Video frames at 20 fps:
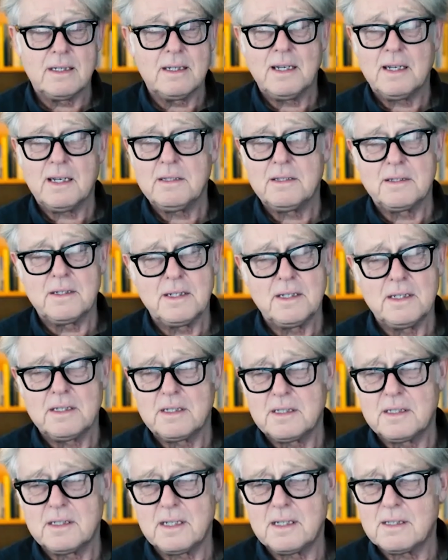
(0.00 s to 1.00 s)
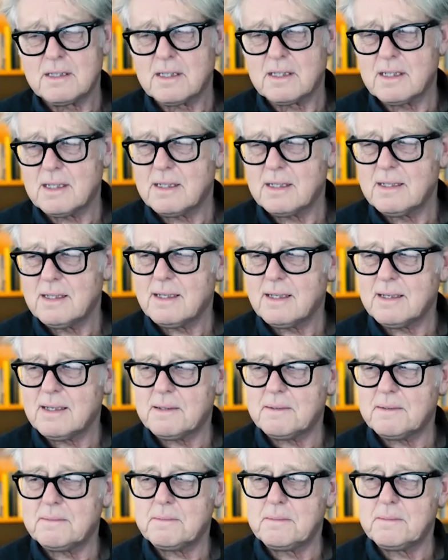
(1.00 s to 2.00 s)
another interesting thing
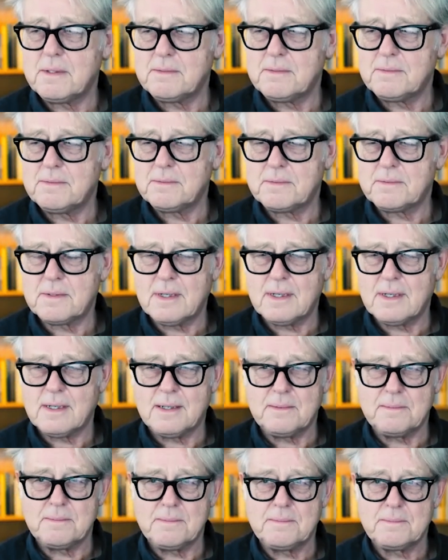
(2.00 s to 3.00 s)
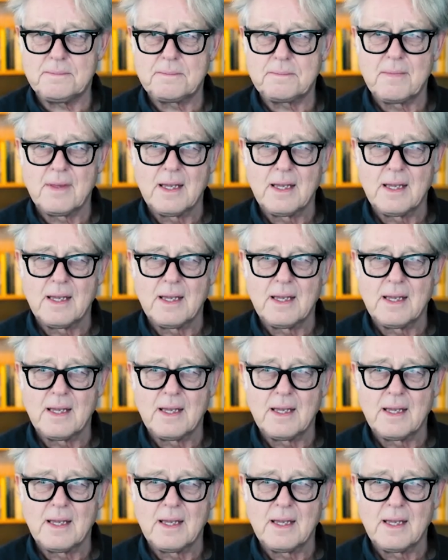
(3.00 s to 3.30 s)
um if um